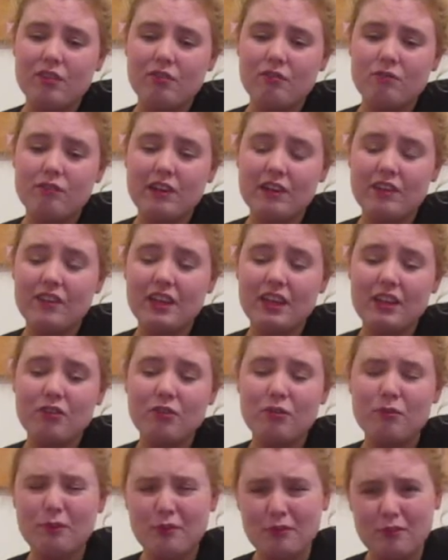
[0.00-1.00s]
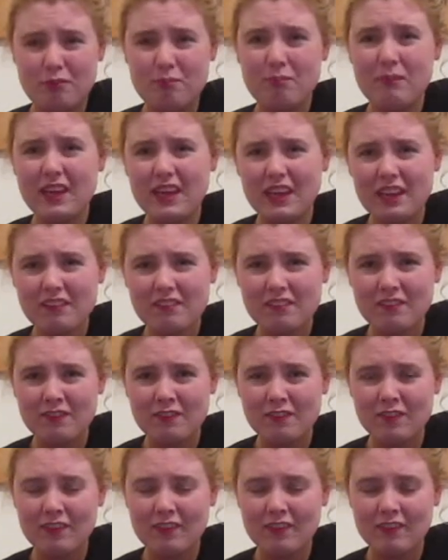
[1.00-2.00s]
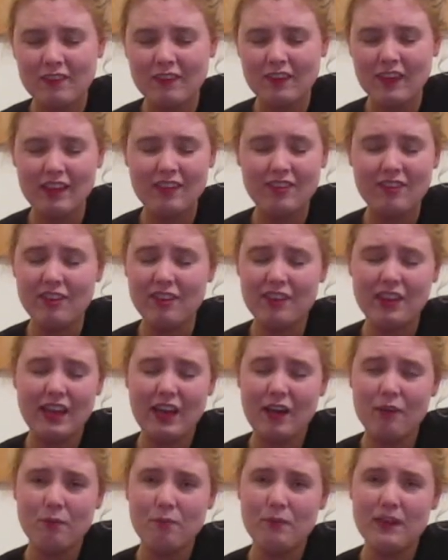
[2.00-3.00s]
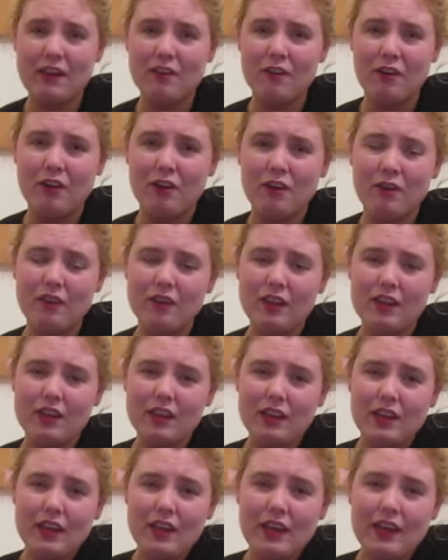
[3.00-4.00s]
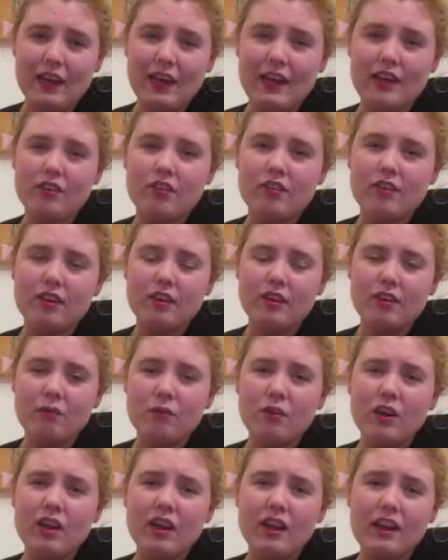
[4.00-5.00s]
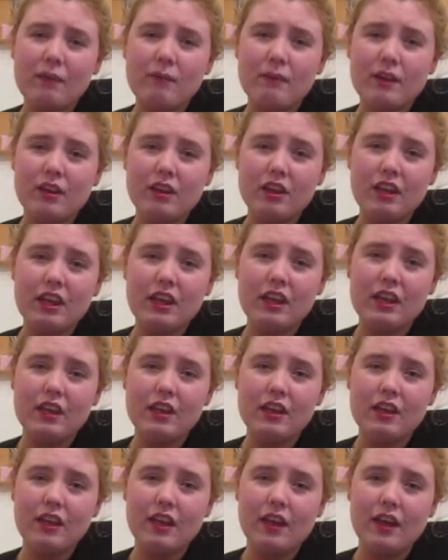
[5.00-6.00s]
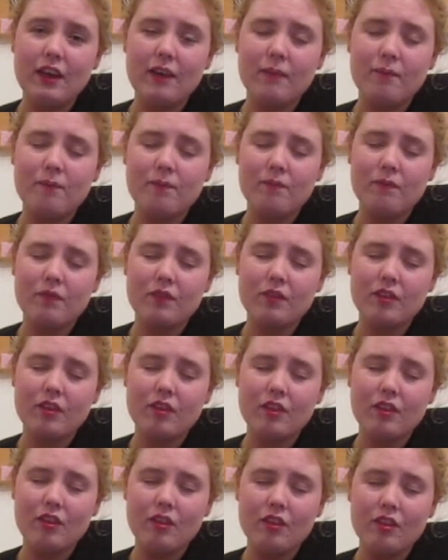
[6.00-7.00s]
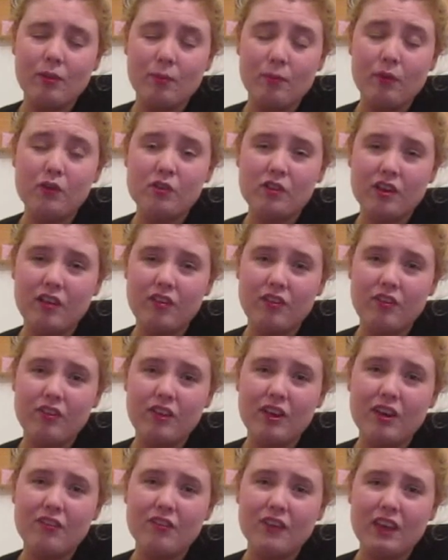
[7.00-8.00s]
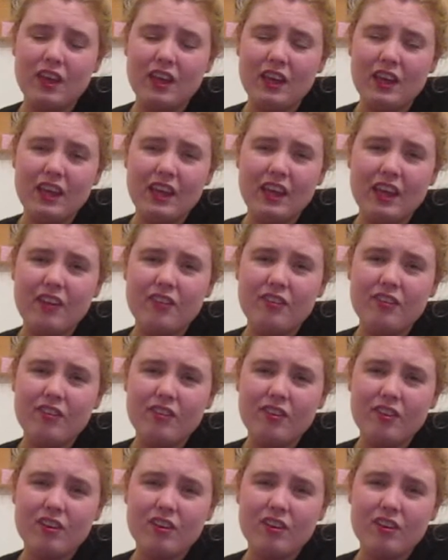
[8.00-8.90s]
resonate towards me, and so they help me out a lot. And what I like about the podcast itself is